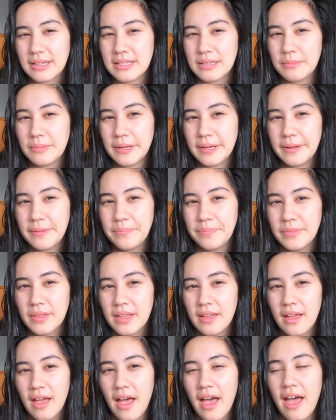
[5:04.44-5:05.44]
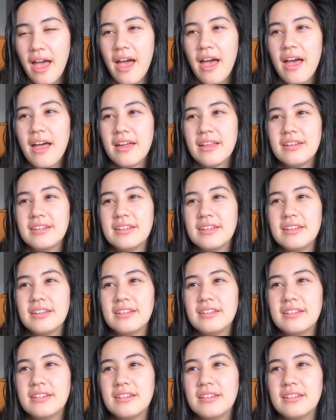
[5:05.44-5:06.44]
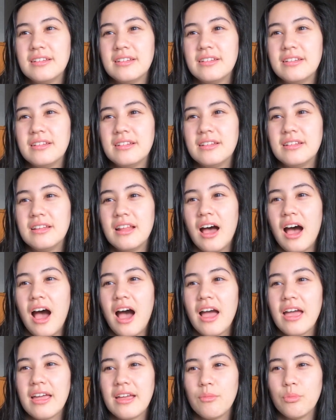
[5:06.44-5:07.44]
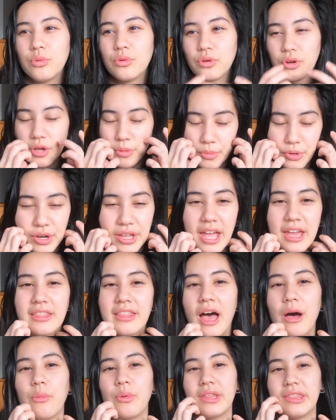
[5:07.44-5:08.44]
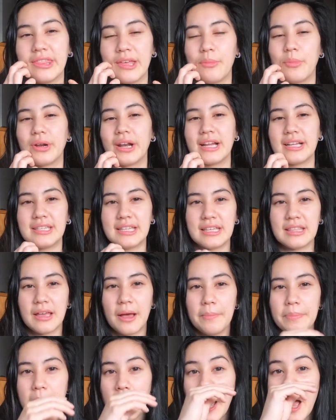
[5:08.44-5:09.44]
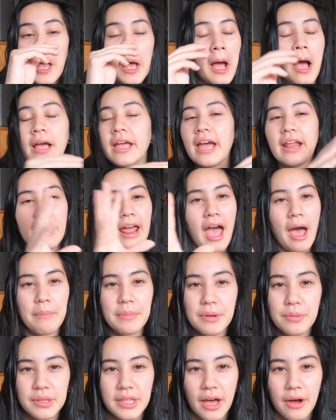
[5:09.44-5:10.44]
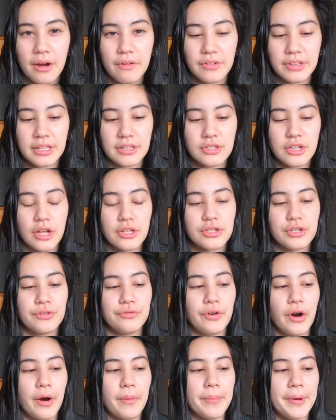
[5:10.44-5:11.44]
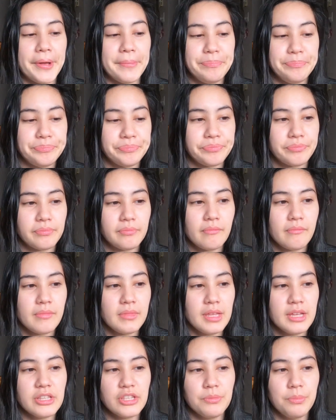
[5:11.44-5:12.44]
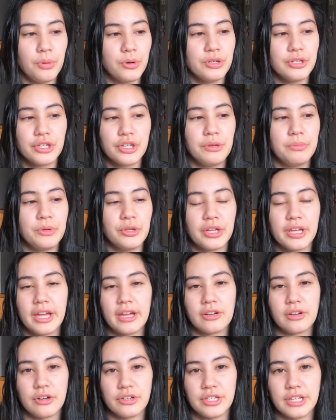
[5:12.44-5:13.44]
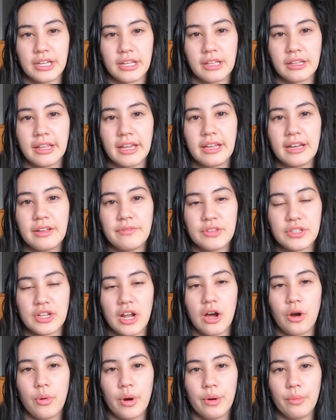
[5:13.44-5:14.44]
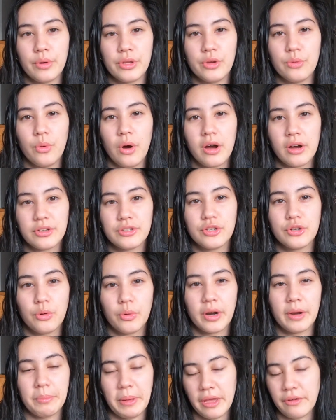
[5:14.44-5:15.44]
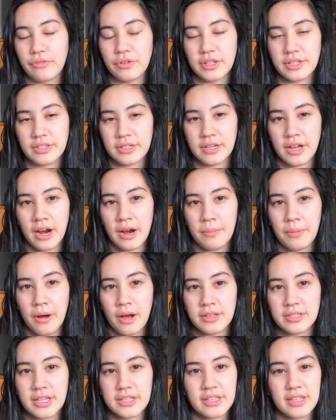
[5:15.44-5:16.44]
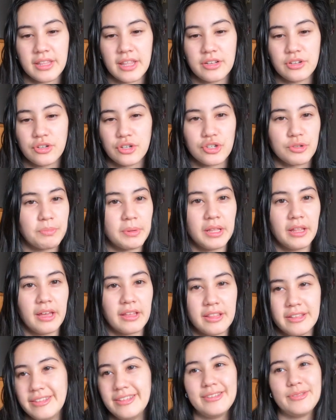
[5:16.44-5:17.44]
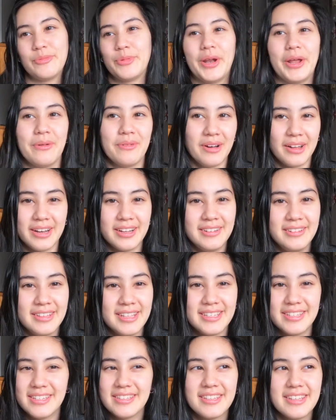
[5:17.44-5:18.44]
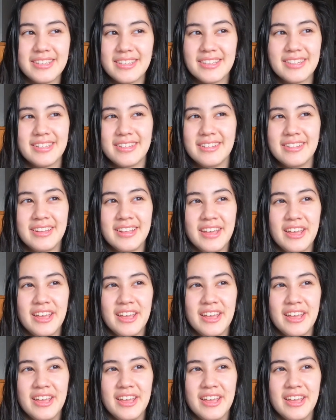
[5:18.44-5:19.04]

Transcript: it to be, and I will communicate that with them when I see them. Again, happy with how everything's gone so far, but it's important to communicate and articulate if it's not quite what you want, because you don't want to pay for this entire process and then just be like, this isn't what I wanted. This isn't